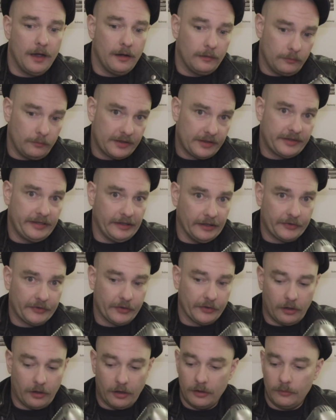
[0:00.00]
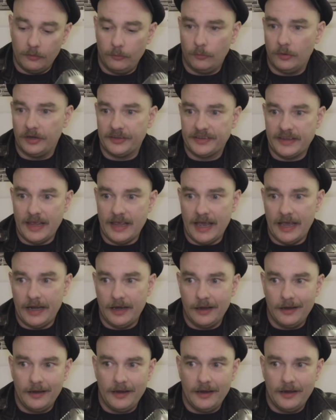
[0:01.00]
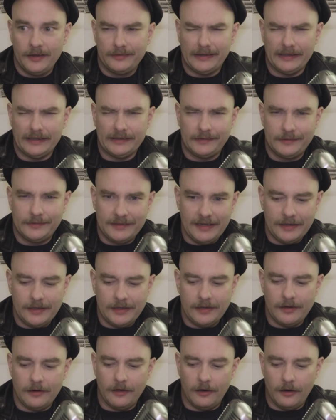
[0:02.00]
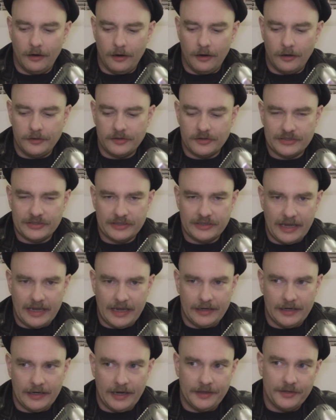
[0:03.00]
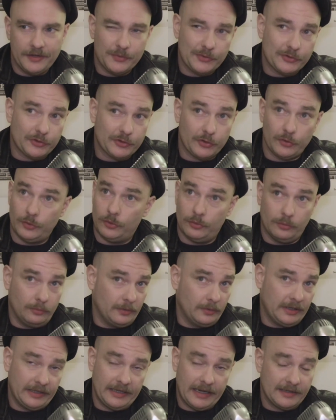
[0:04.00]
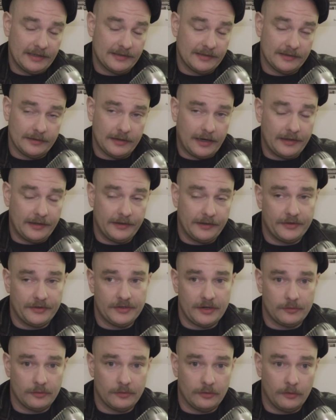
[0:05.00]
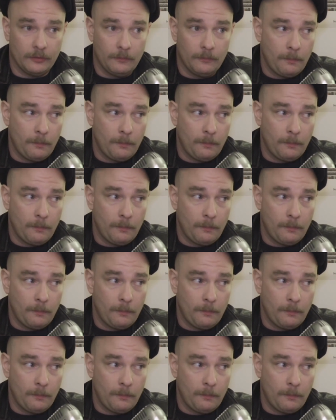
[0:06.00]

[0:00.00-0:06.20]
with TSR was that they didn't understand, and this was true in the 80s and the 90s in general.